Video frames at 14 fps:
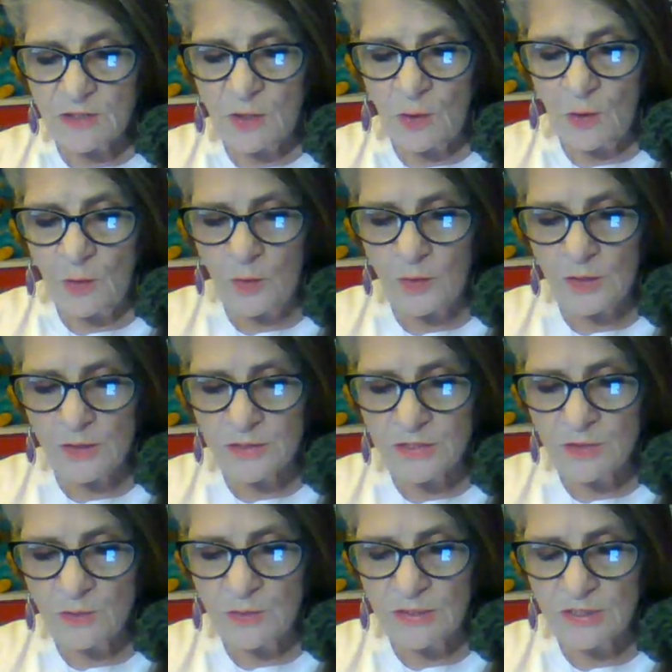a
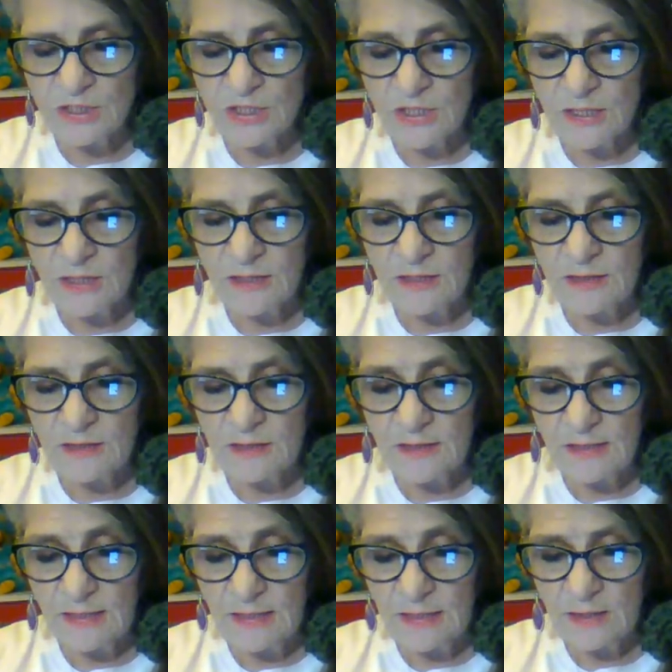course which
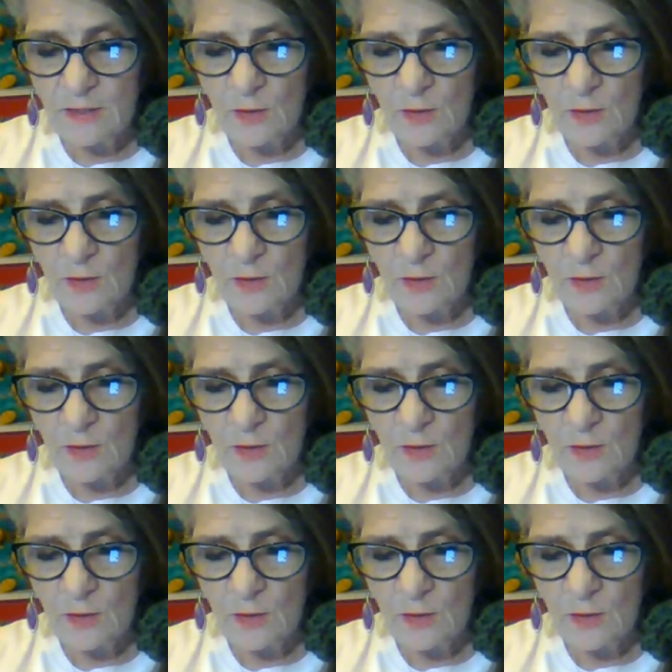the